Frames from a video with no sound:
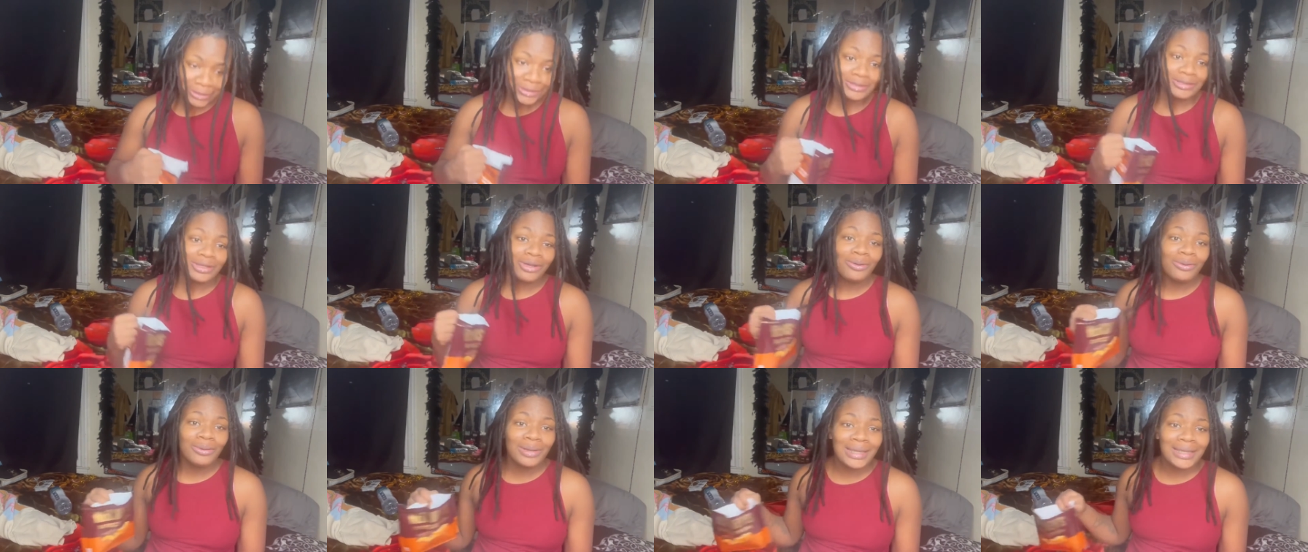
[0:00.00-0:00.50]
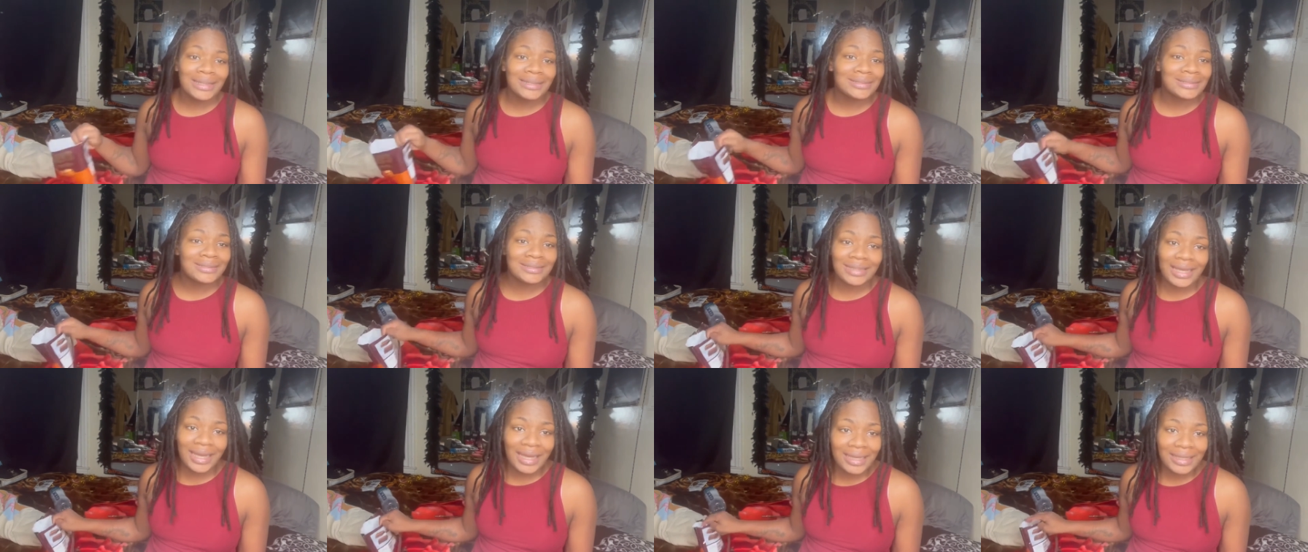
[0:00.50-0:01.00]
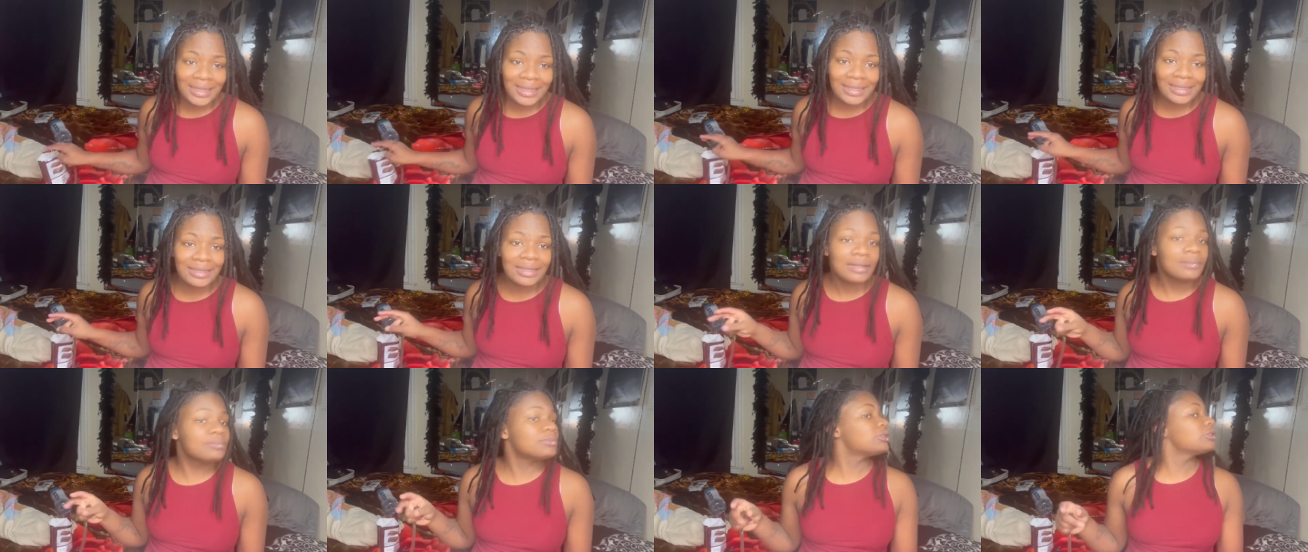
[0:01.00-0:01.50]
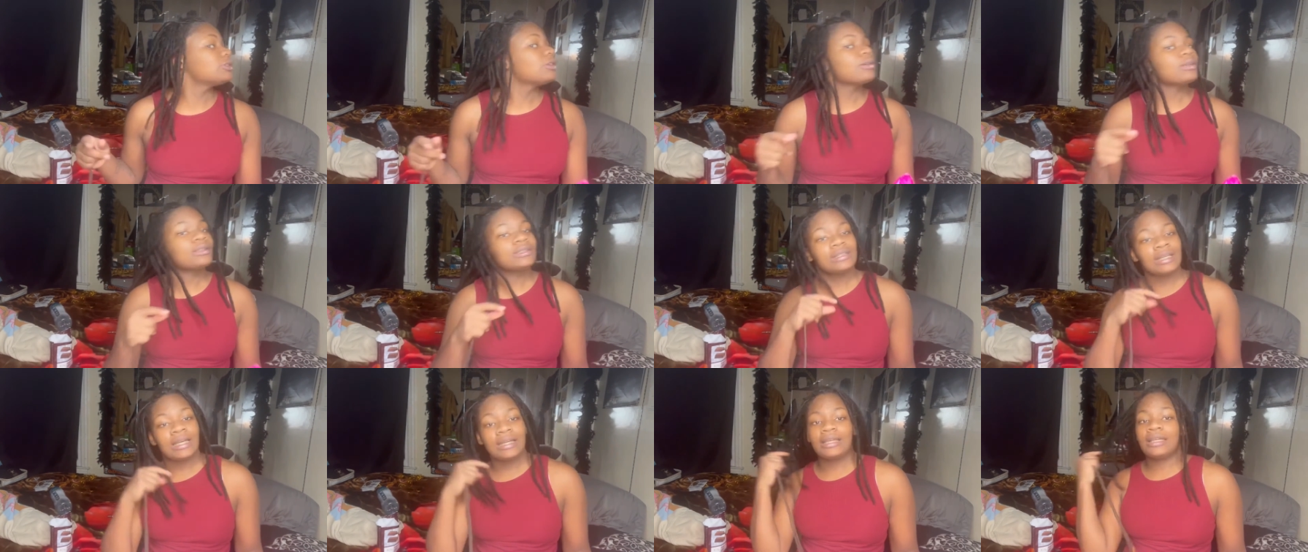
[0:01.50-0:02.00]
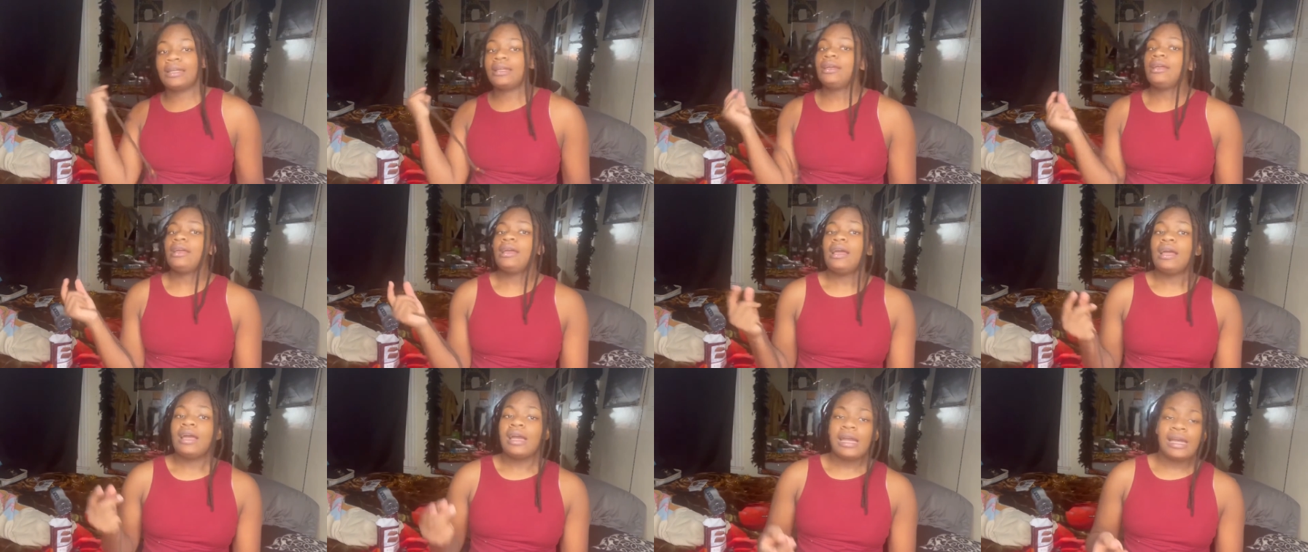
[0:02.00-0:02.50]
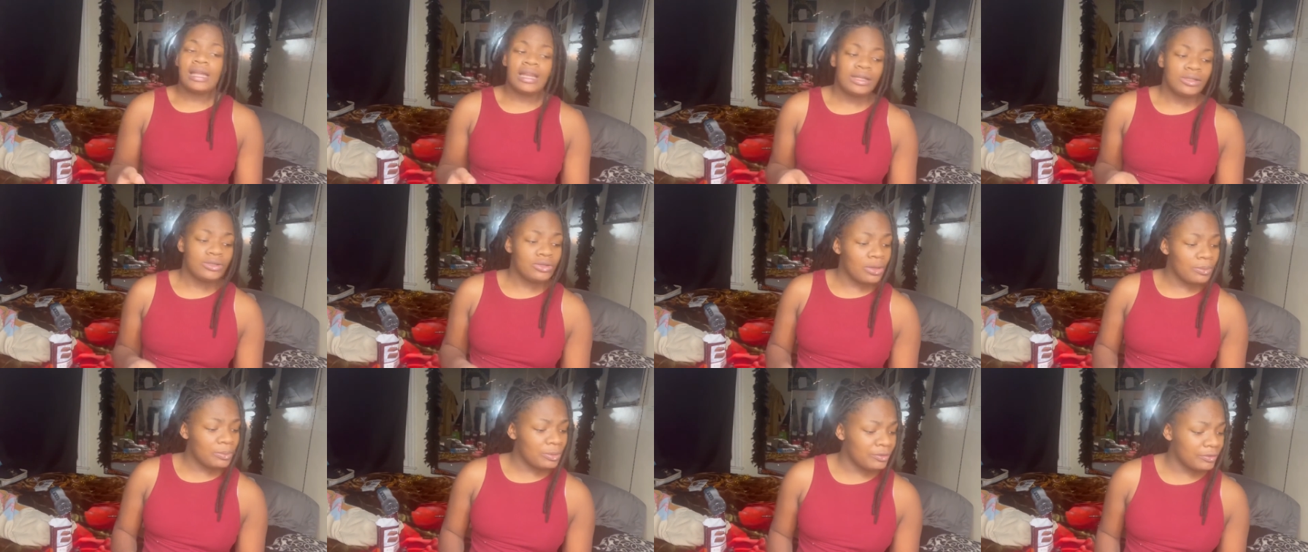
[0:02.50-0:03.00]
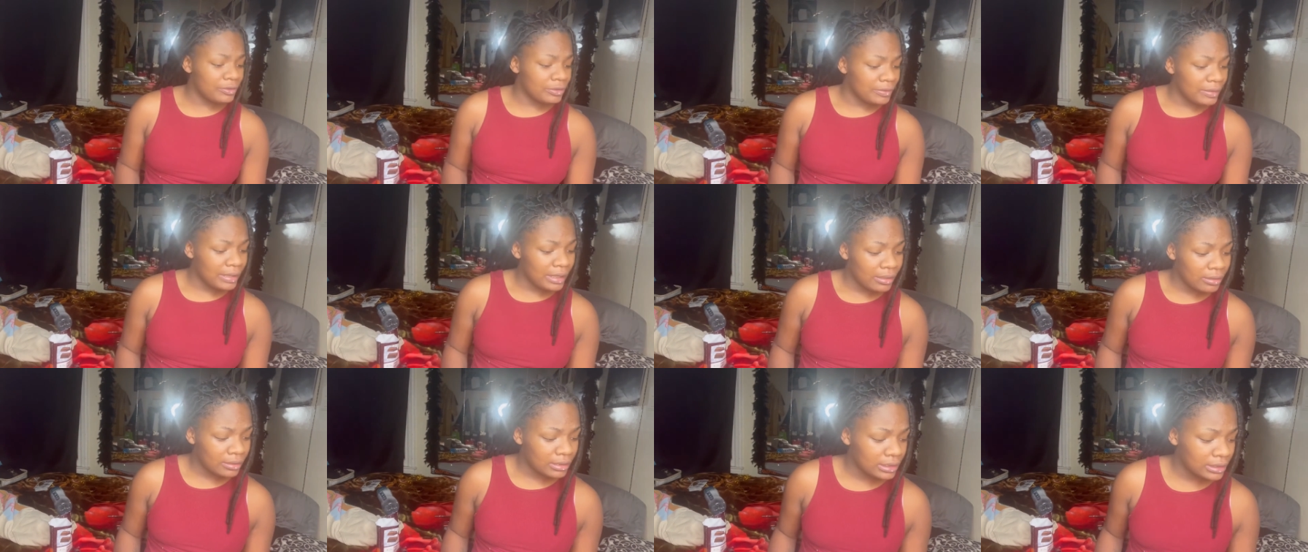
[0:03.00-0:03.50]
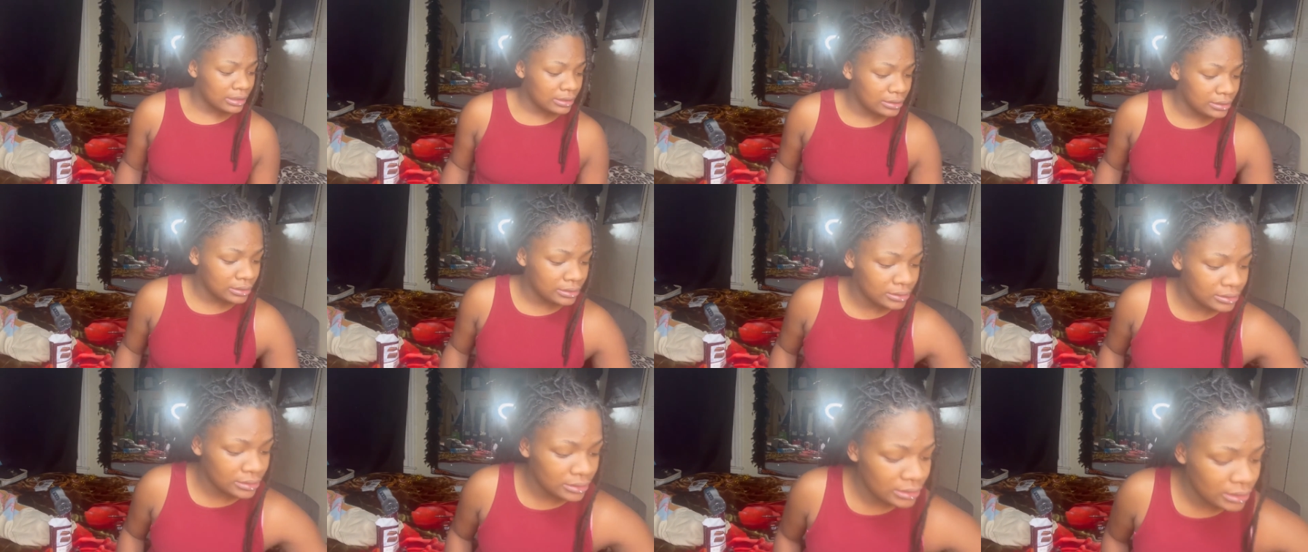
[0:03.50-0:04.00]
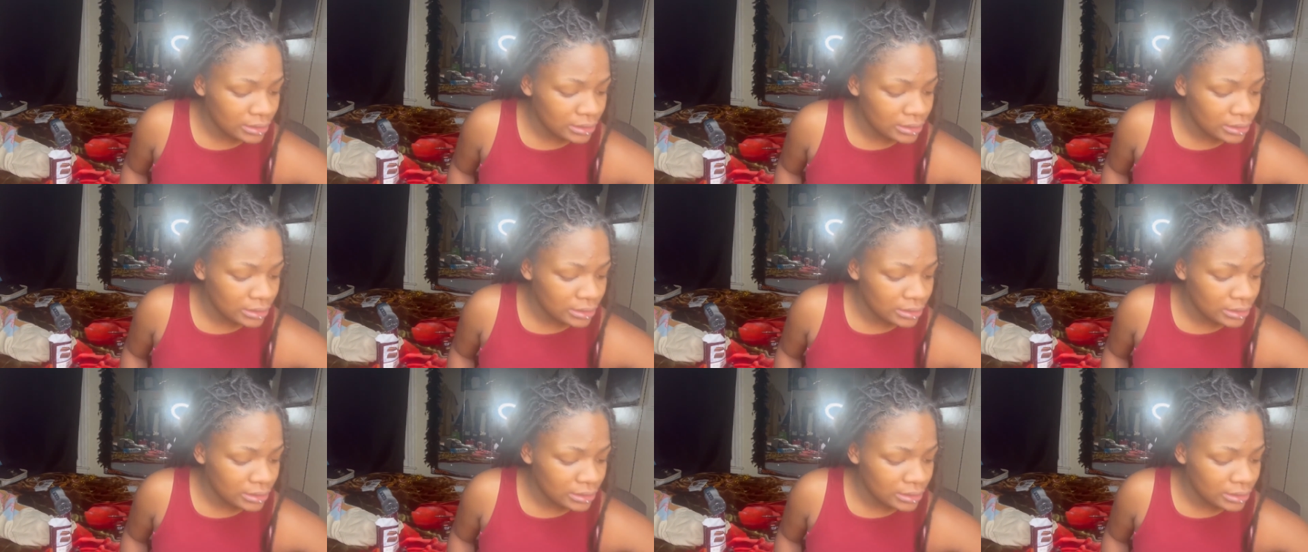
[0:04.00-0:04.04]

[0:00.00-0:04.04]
So excited. I'm so excited. And I know I'm moving around because